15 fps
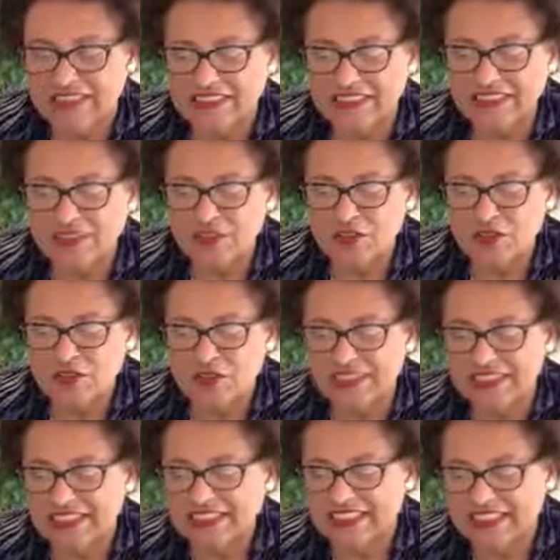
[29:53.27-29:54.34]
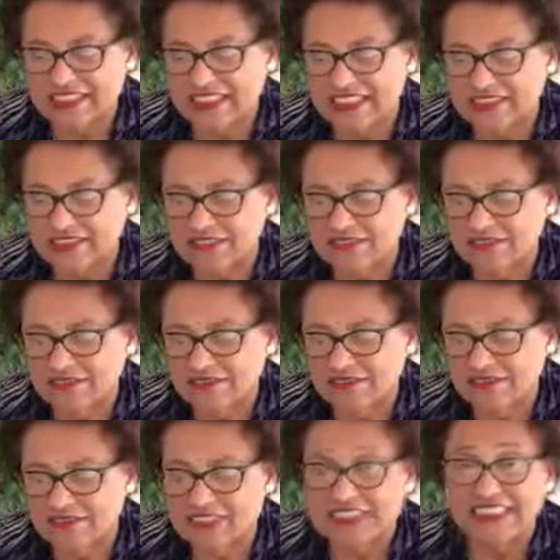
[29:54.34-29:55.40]
so renunciation,
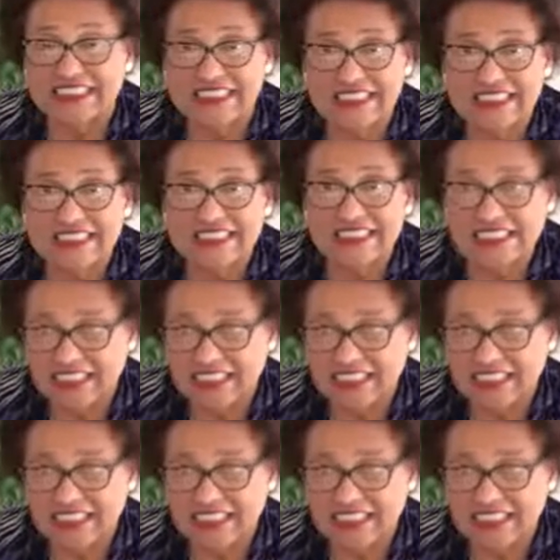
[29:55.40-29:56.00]
release,